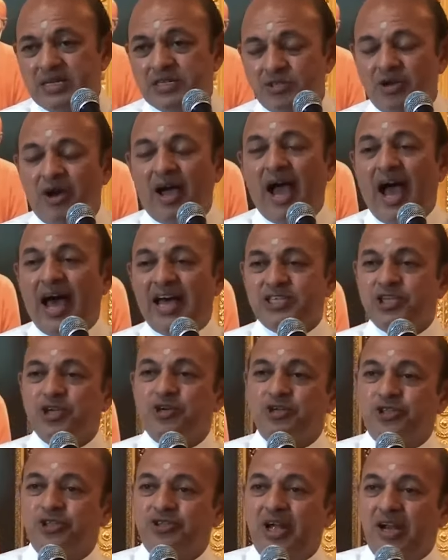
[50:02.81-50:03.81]
So as
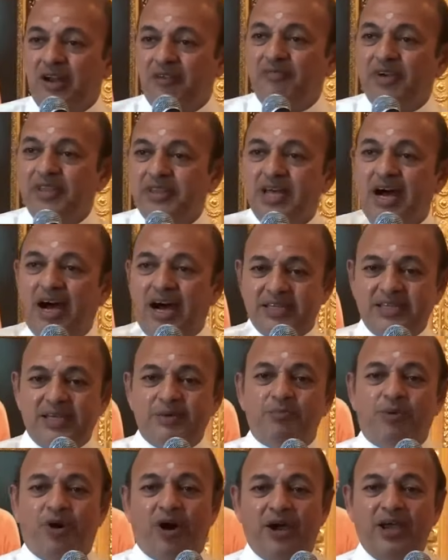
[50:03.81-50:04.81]
usual, with the other
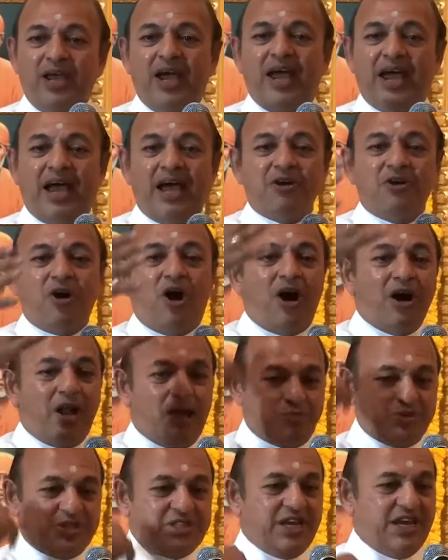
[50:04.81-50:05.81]
boy, I had gone
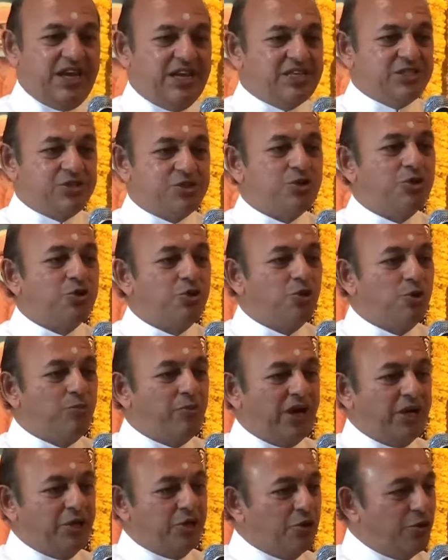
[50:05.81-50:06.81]
upstairs to do
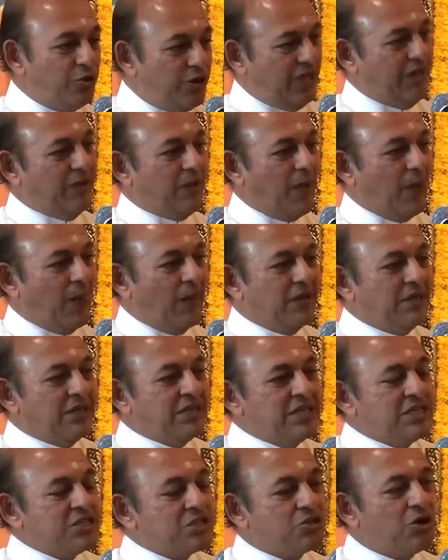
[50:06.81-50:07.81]
my duty.
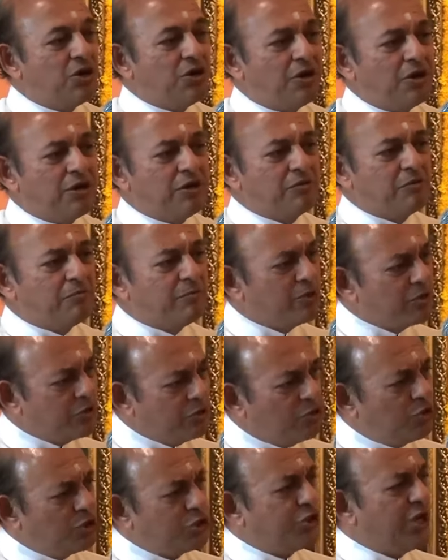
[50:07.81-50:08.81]
So
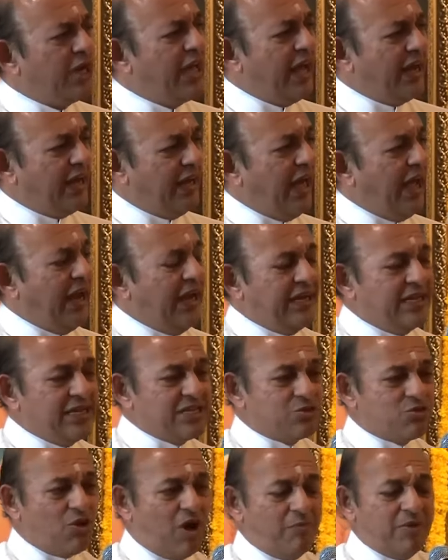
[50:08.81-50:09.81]
usually at night,
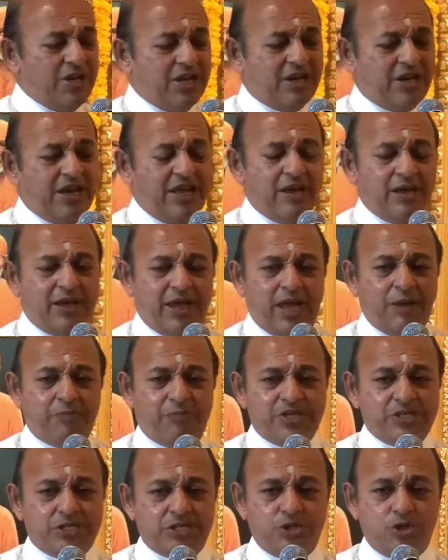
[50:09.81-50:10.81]
Swami keep
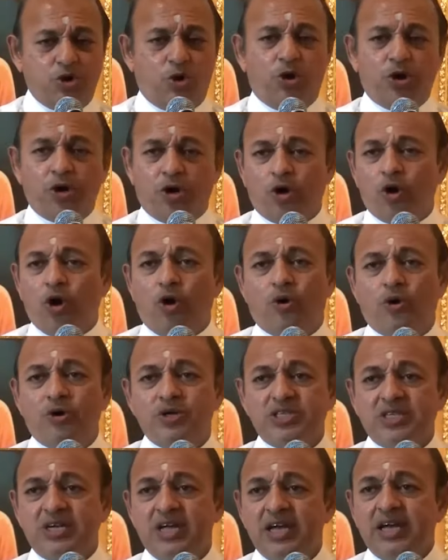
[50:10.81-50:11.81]
his door
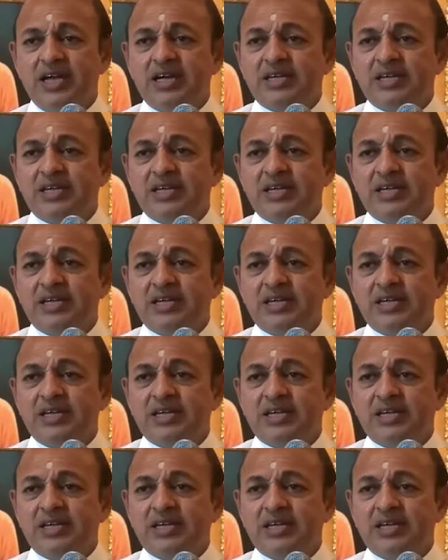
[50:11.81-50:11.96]
closed.